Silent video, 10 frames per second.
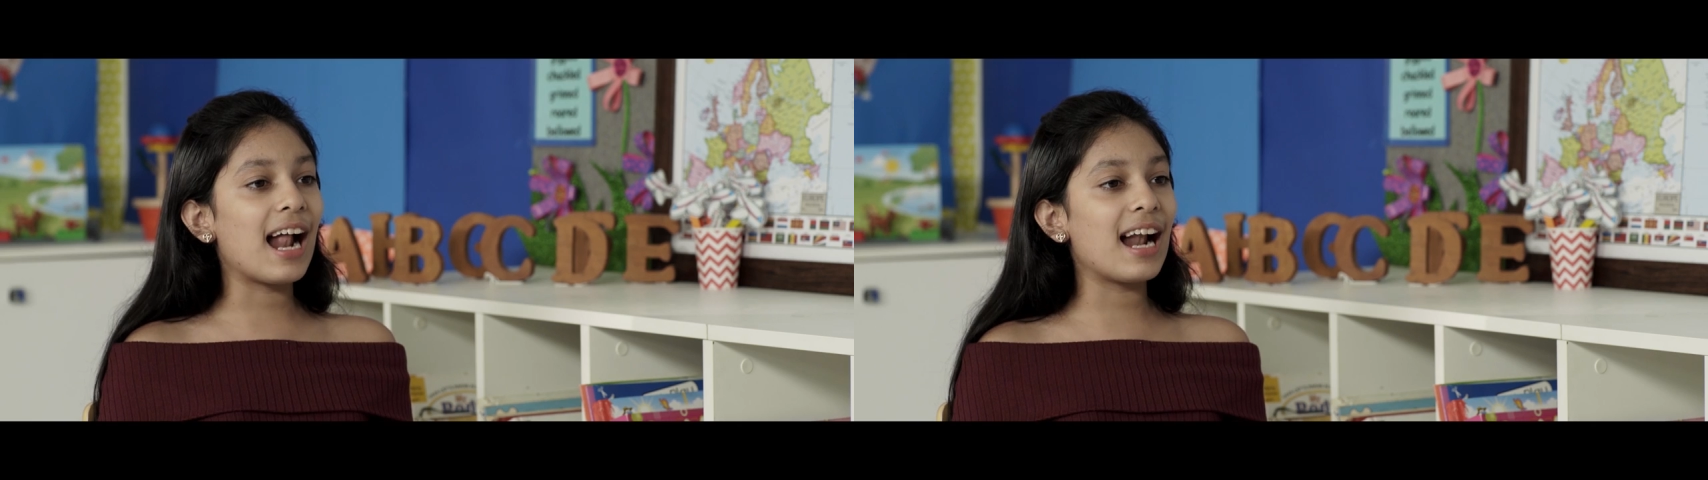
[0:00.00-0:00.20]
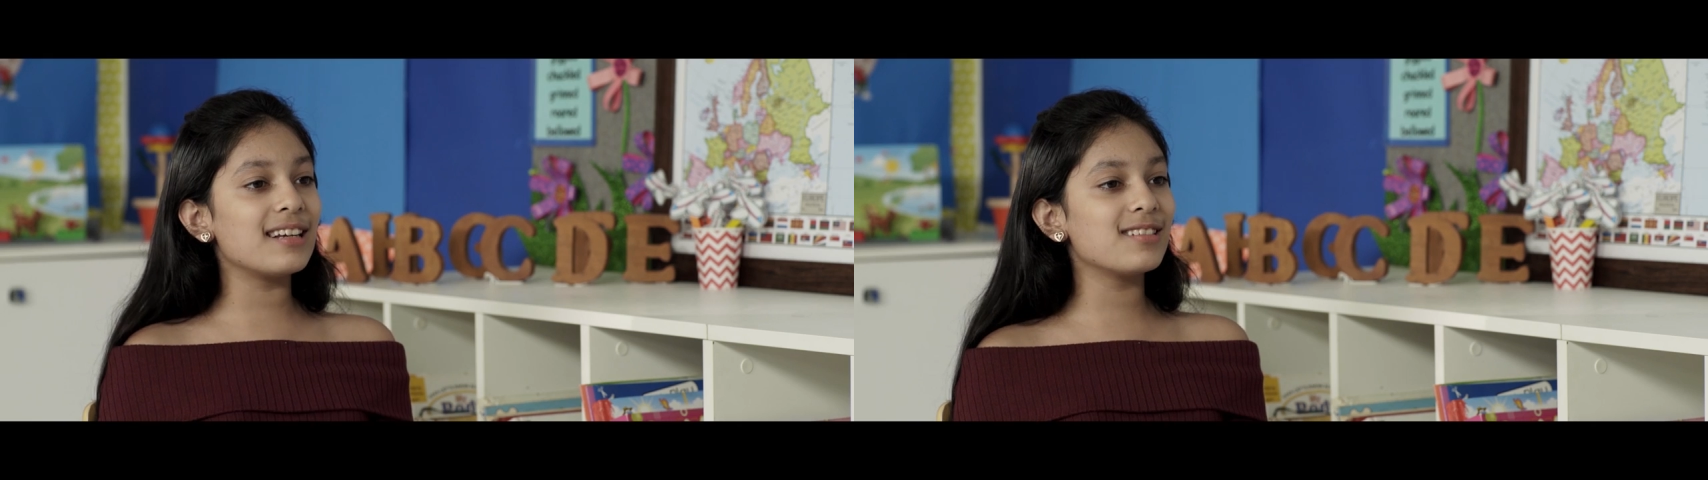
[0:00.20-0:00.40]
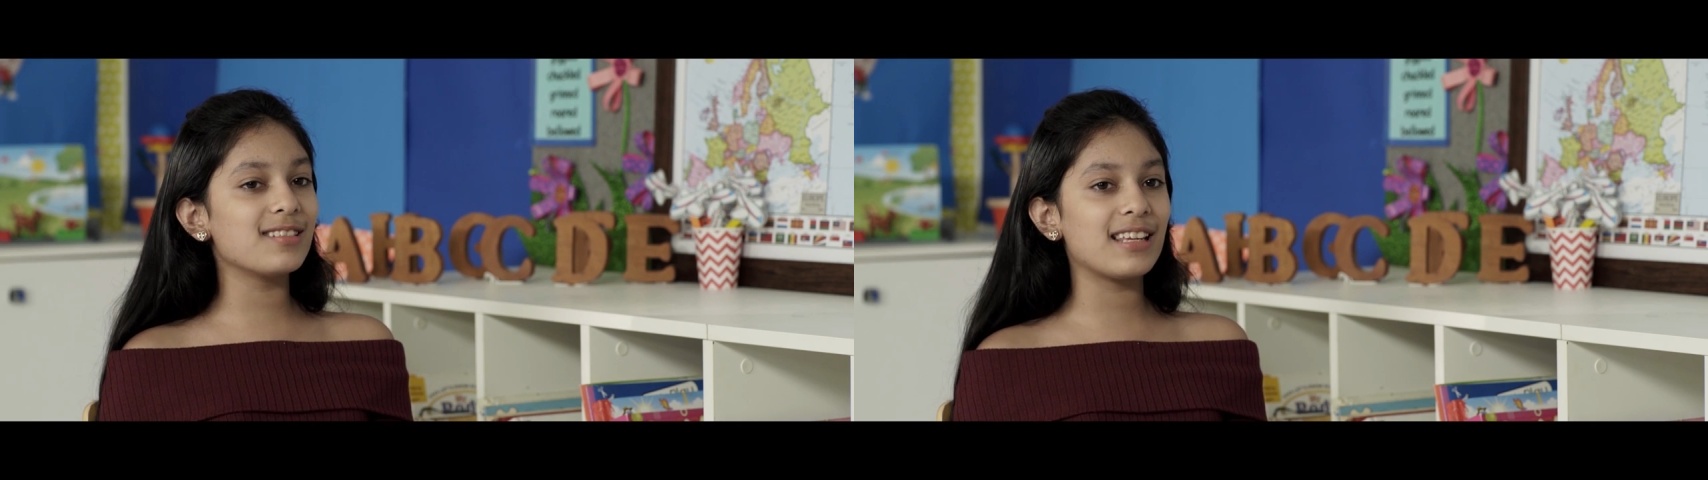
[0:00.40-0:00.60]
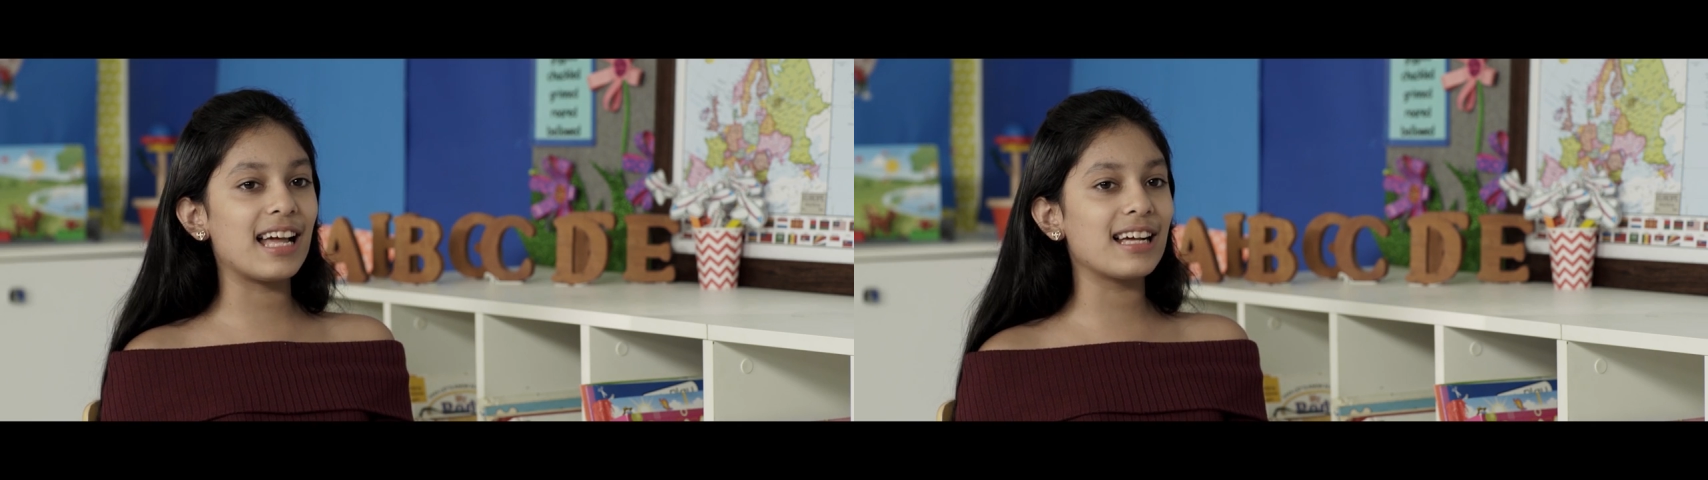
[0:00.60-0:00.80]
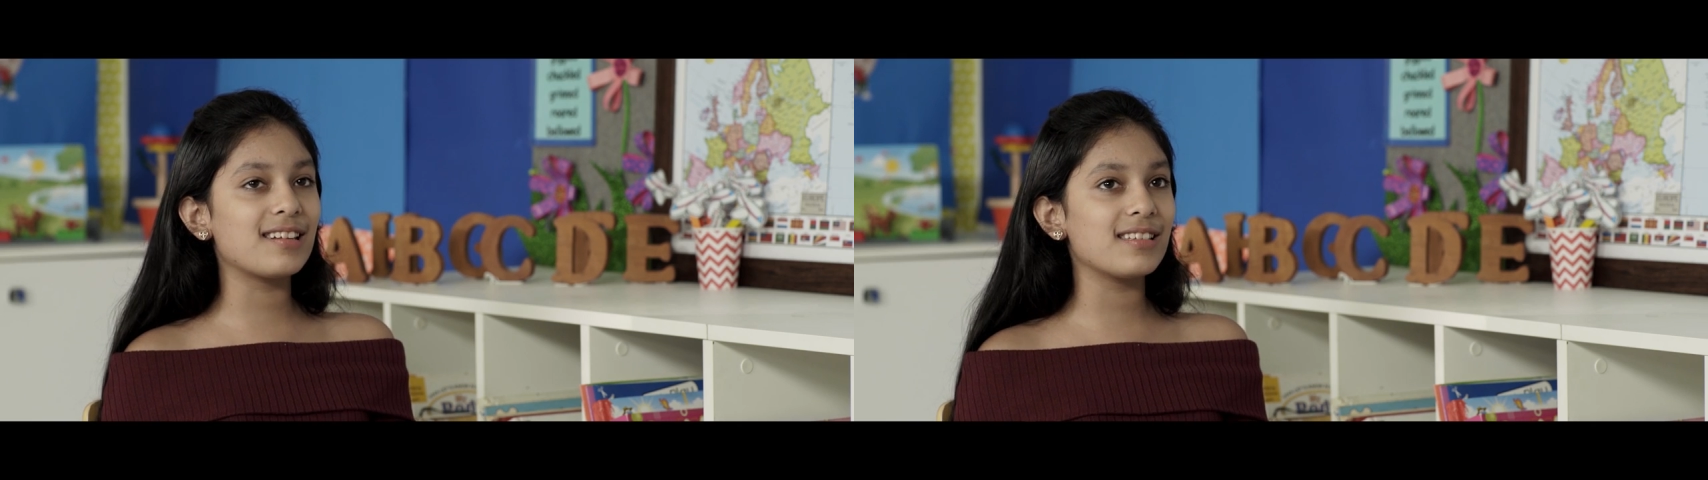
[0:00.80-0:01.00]
and
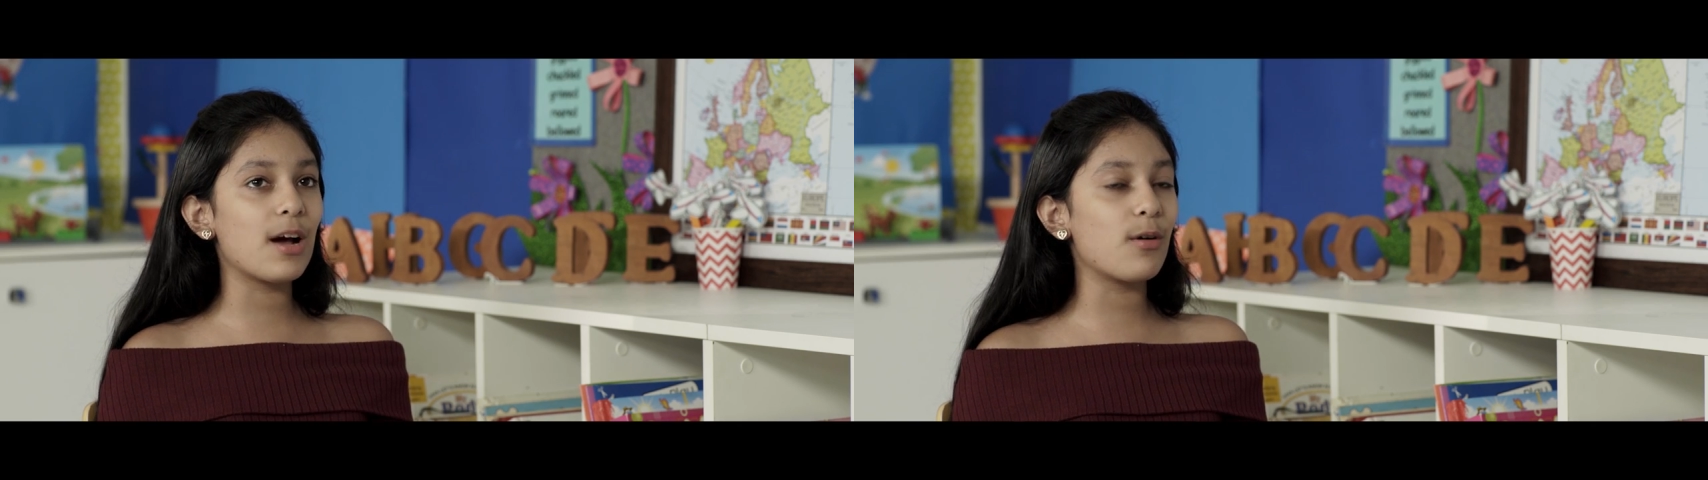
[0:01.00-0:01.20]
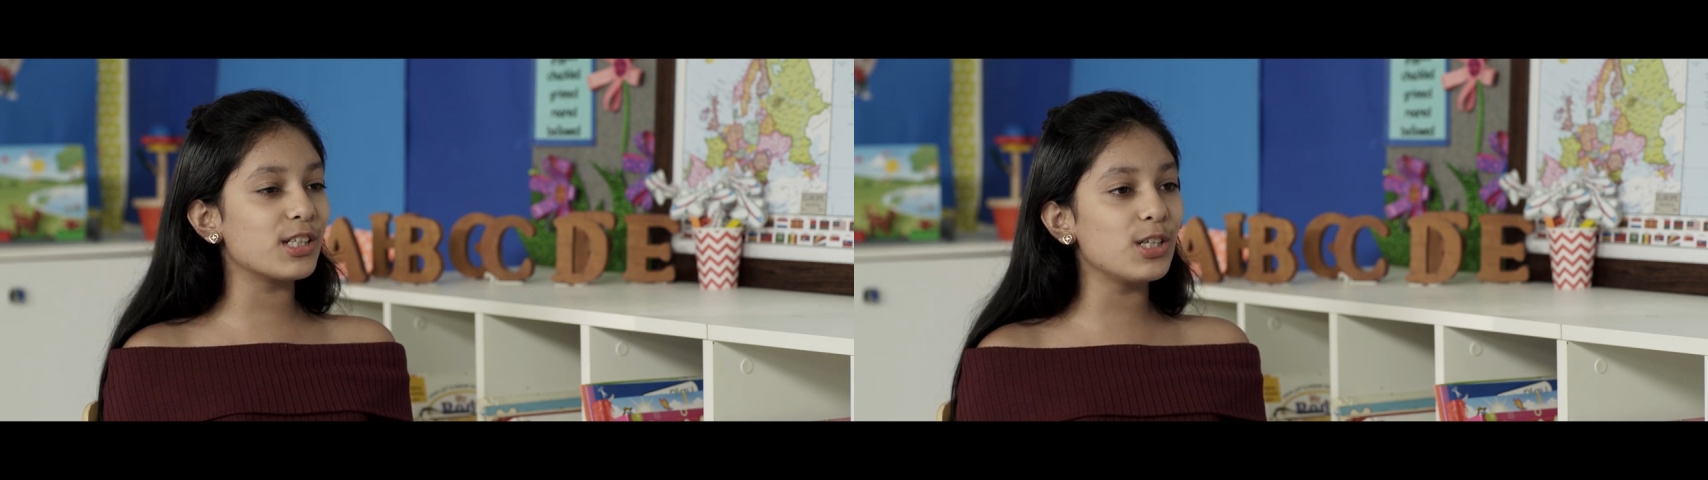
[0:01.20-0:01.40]
like there was